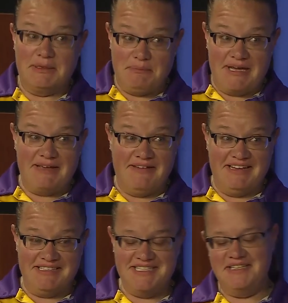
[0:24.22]
big
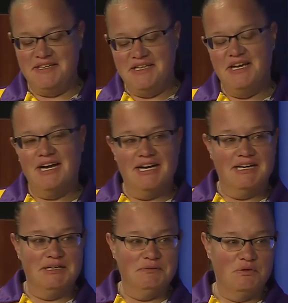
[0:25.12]
event. Yeah.
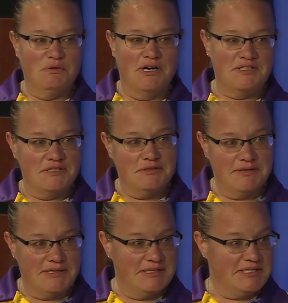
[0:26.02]
Um, we're also
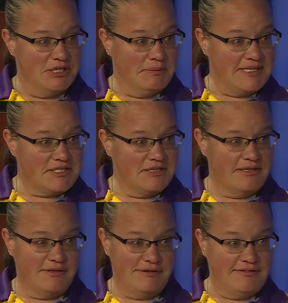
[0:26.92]
doing a deal buster
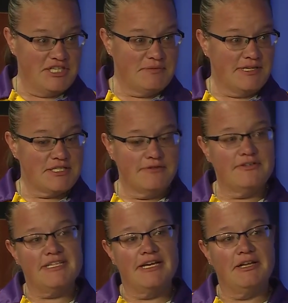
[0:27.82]
or inflation buster
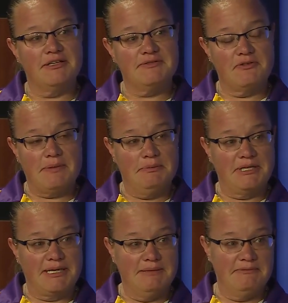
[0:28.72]
for ten dollars for people
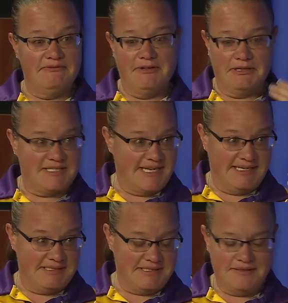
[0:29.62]
to come fill the
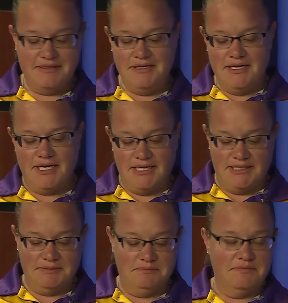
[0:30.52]
stands.
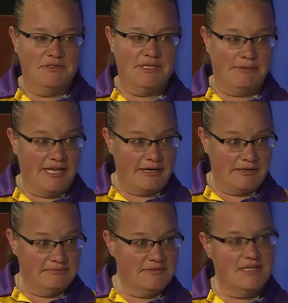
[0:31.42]
Um, double
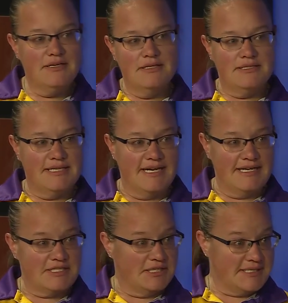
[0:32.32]
header tonight
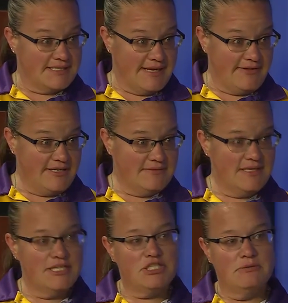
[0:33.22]
it starts at seven.
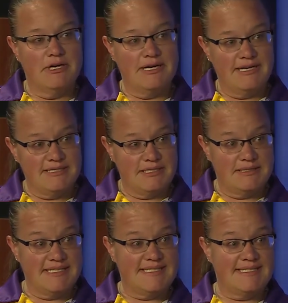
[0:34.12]
Tomorrow night it
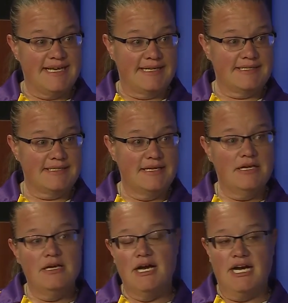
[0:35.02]
starts at six.
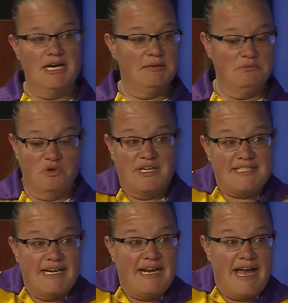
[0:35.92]
Um, we're
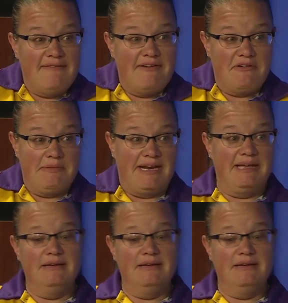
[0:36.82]
excited to have everybody.